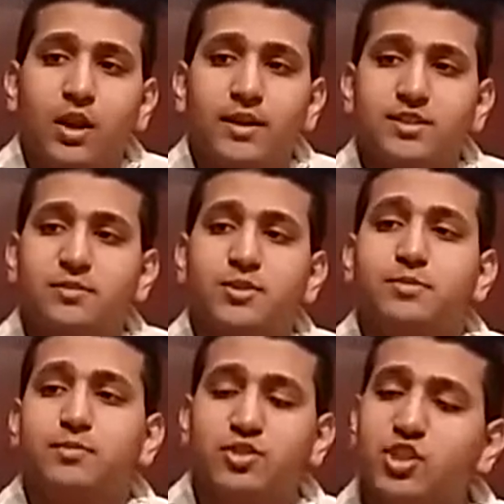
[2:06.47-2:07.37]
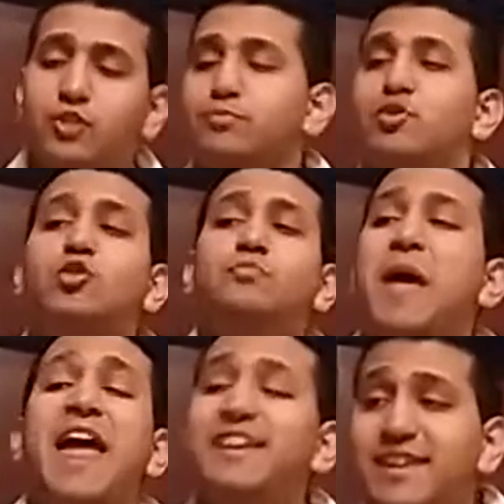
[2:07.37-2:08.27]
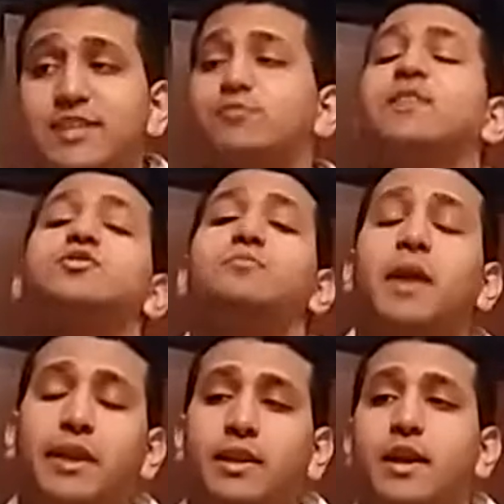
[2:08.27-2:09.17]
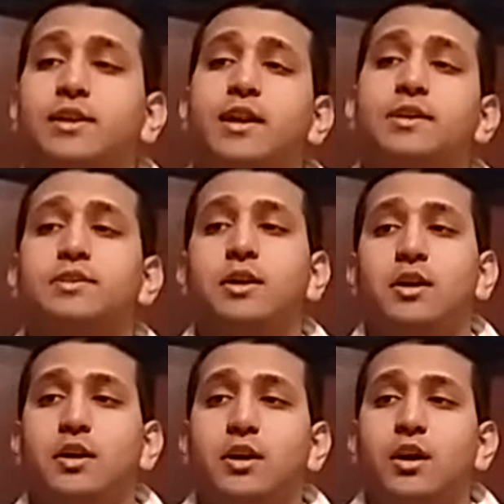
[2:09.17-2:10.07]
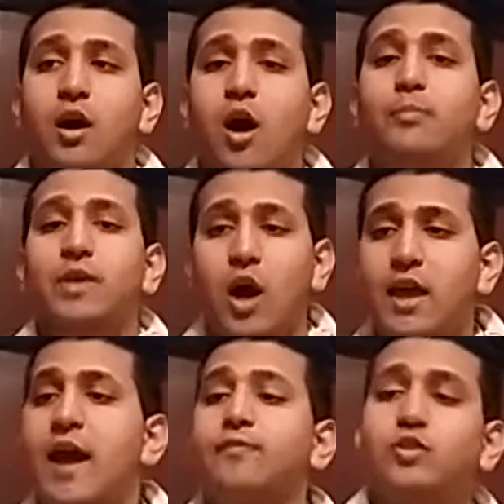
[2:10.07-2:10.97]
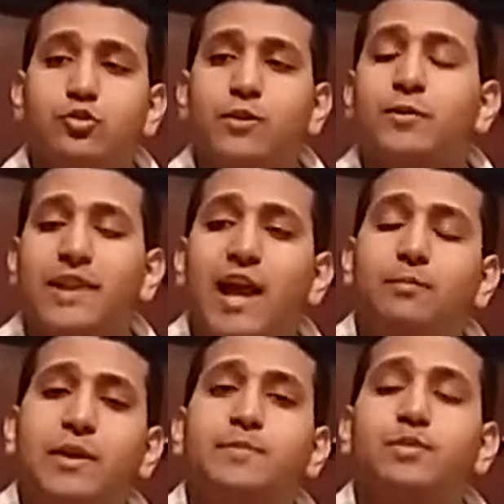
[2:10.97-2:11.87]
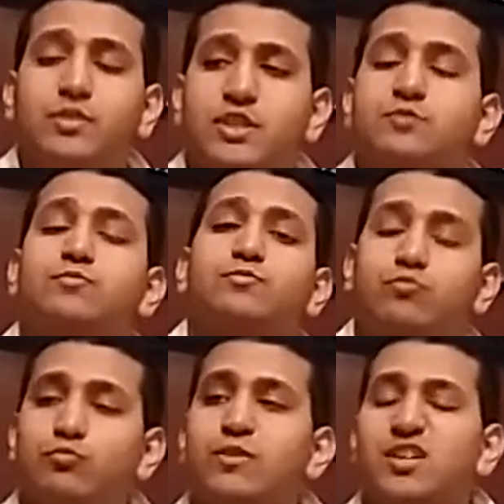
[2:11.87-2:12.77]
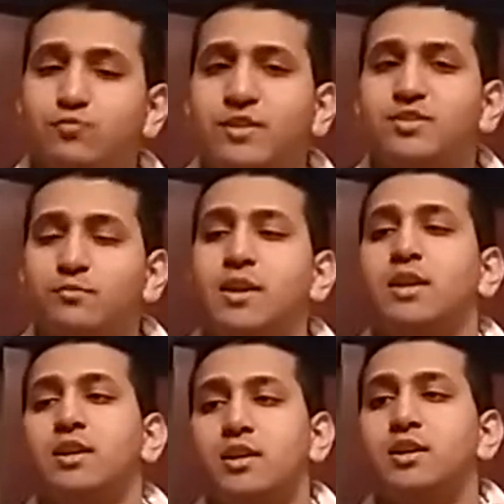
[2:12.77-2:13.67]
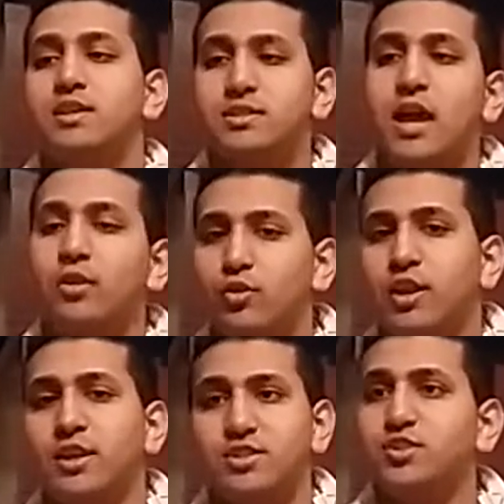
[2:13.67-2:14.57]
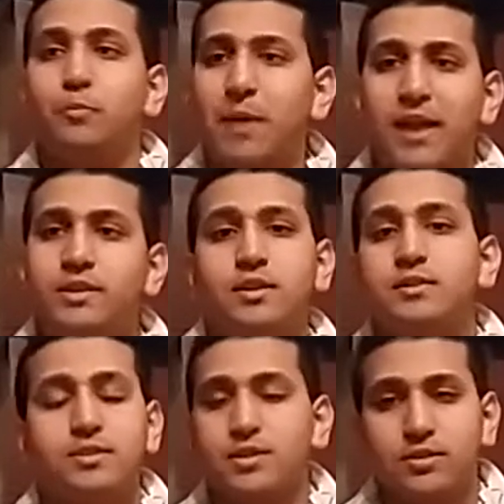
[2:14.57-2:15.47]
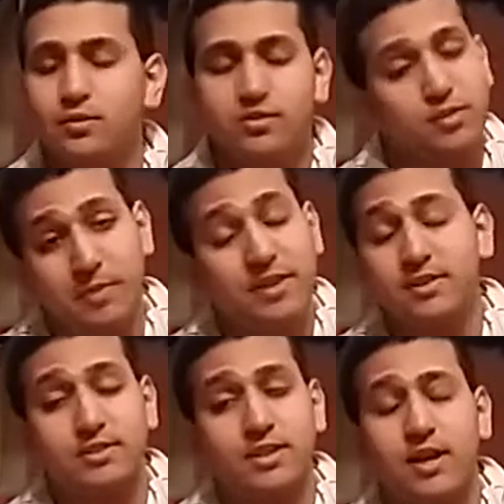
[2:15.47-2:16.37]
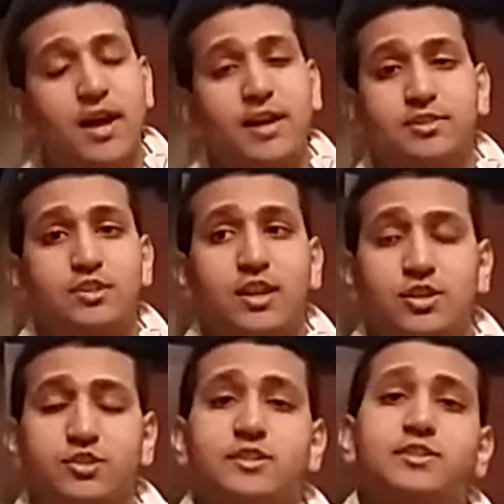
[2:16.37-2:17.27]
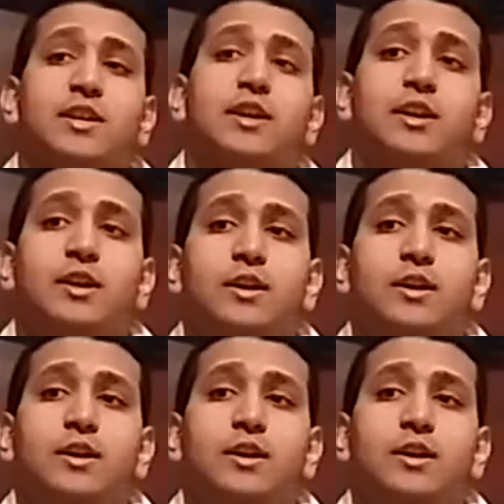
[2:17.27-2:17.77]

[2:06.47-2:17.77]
And this is supposed to be most stupendous WrestleMania, and yet, I have to agree with a lot of people, this WrestleMania is not looking stupendous, as they should say.